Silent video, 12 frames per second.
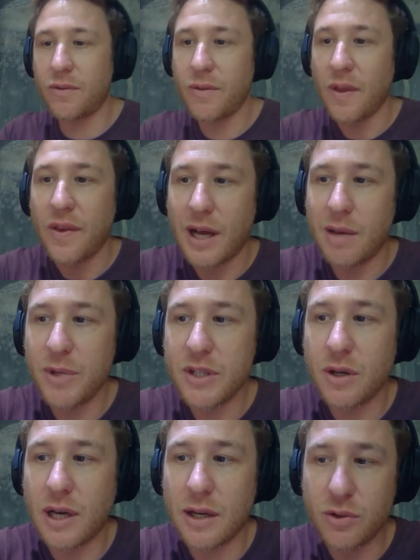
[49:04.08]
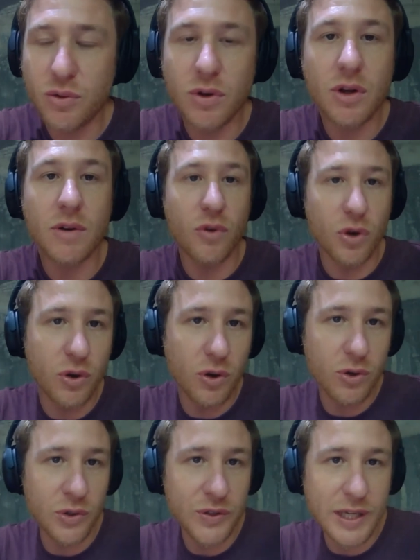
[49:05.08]
a lot of, I do a lot
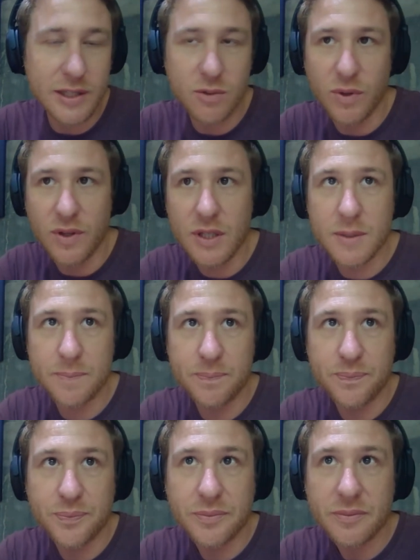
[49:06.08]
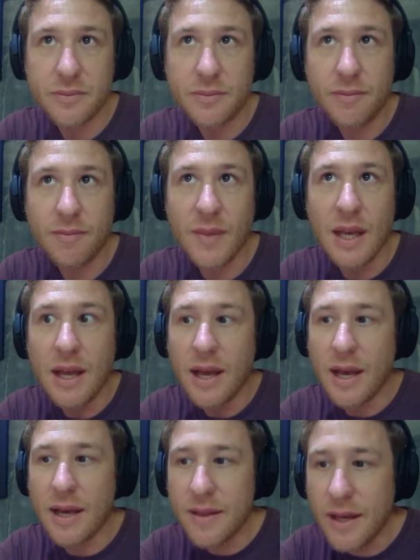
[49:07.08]
of local contacts with this.
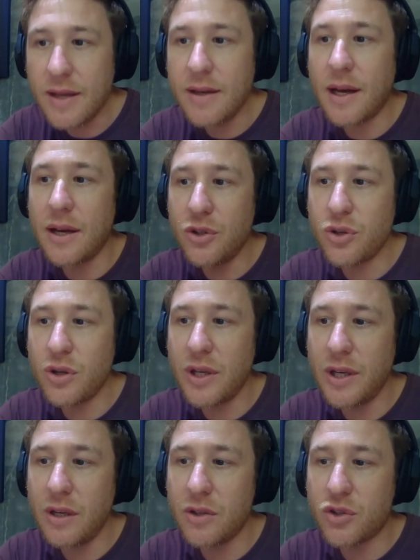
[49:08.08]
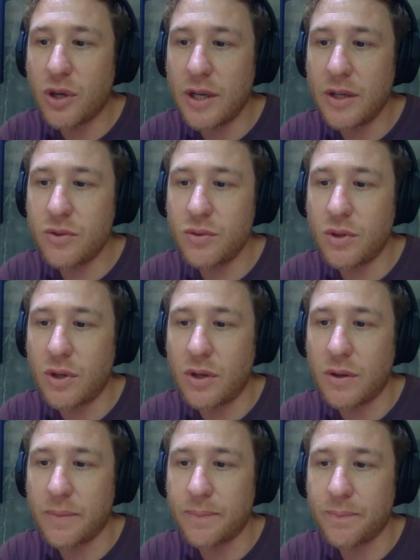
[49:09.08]
And then I usually try
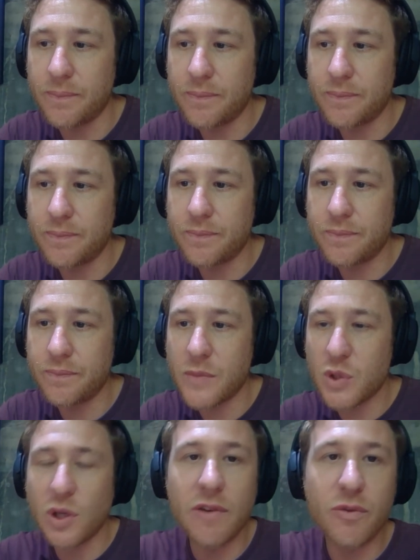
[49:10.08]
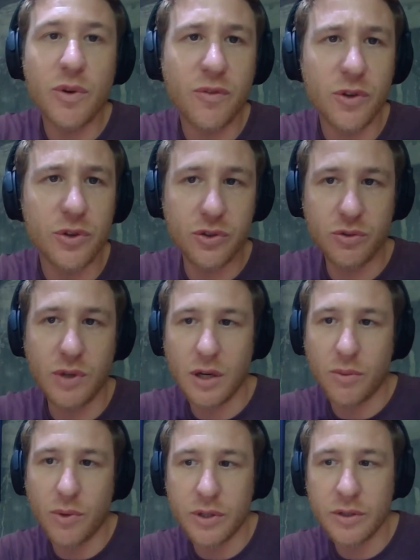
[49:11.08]
to, so every photo tour I
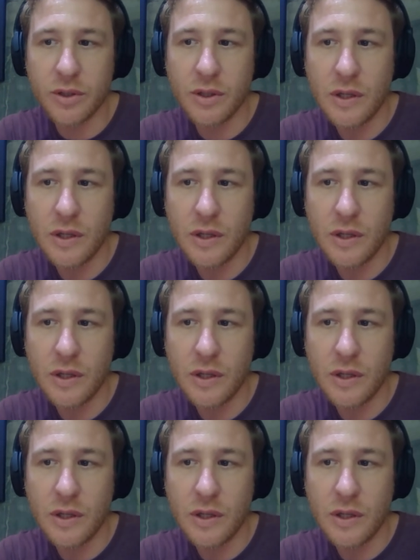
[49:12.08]
run,